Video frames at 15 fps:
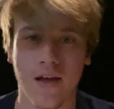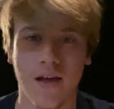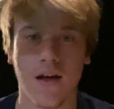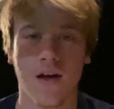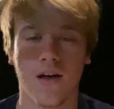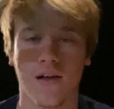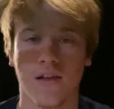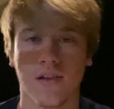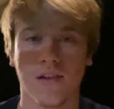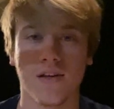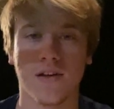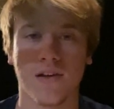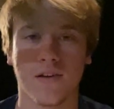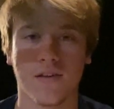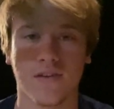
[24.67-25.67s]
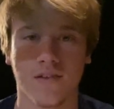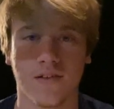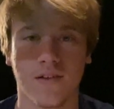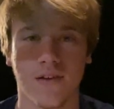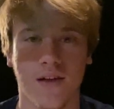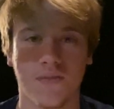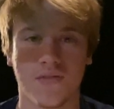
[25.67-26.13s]
leading
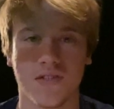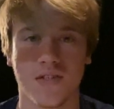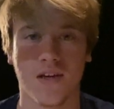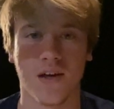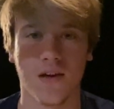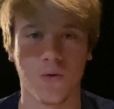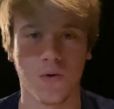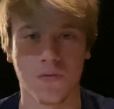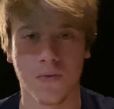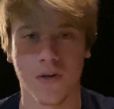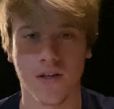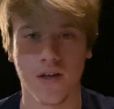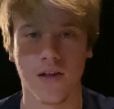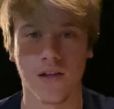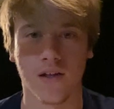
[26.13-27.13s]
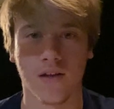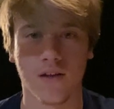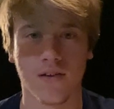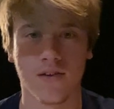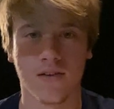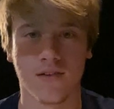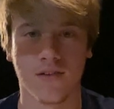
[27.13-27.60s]
FCA with Michaela,
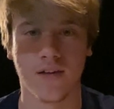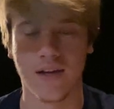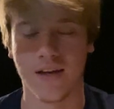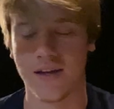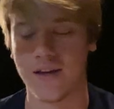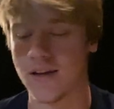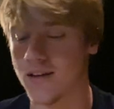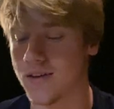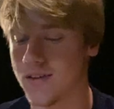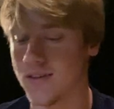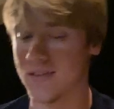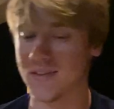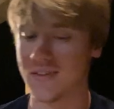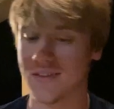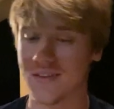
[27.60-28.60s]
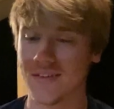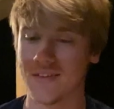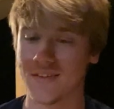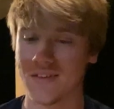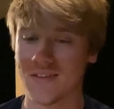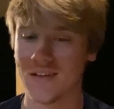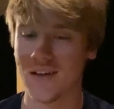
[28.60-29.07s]
and
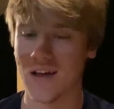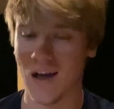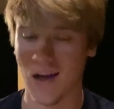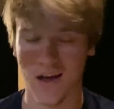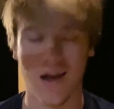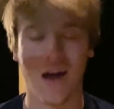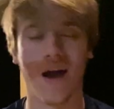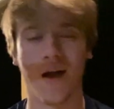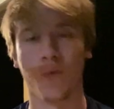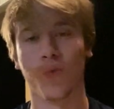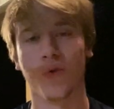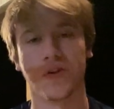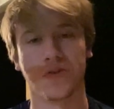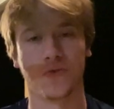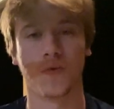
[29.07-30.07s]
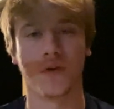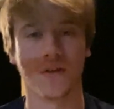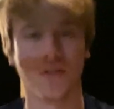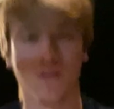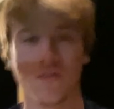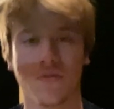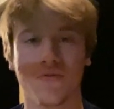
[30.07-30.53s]
I wish we
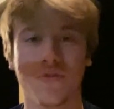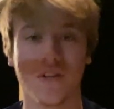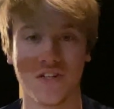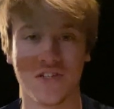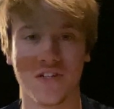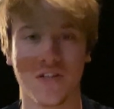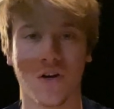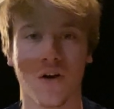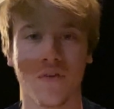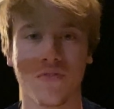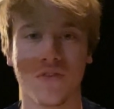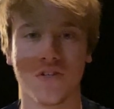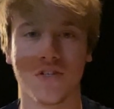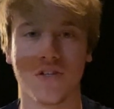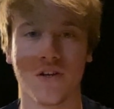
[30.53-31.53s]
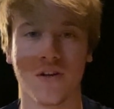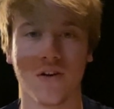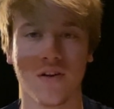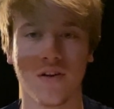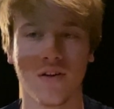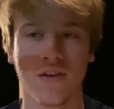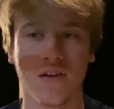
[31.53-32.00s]
could have finished it off this year,
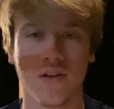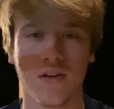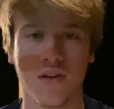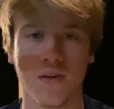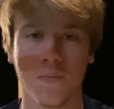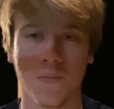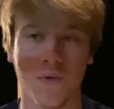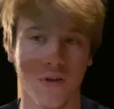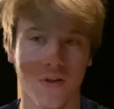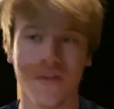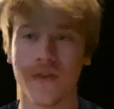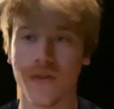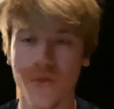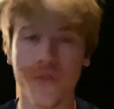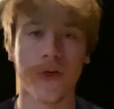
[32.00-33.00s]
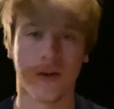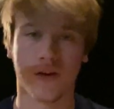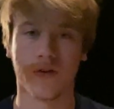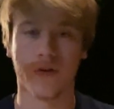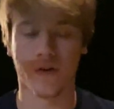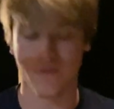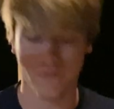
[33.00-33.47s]
but
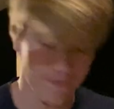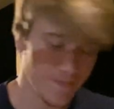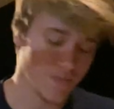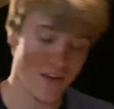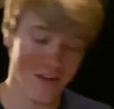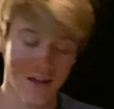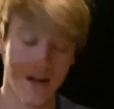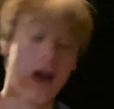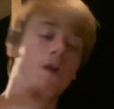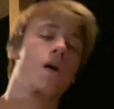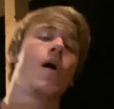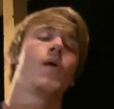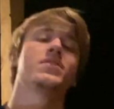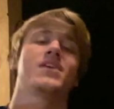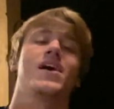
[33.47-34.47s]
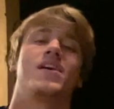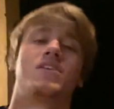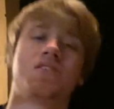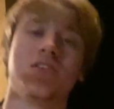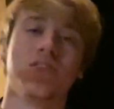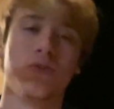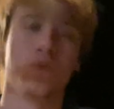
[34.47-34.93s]
thank y'all. And I was
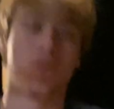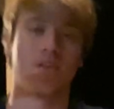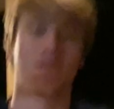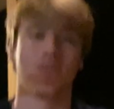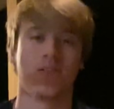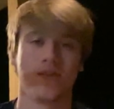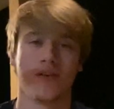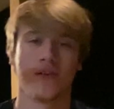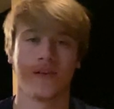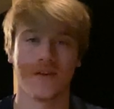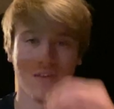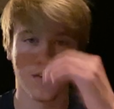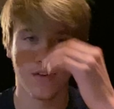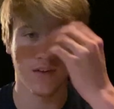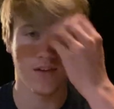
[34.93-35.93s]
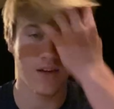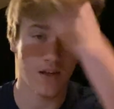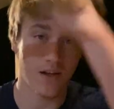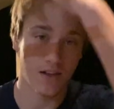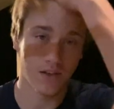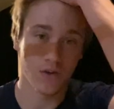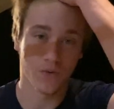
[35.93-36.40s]
asked to do
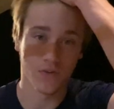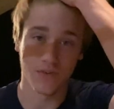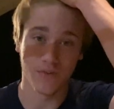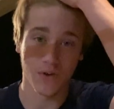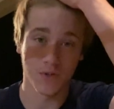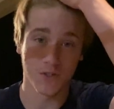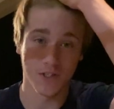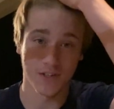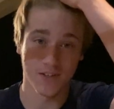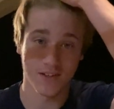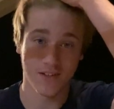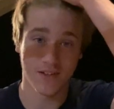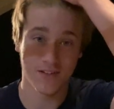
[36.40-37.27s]
a little devotion,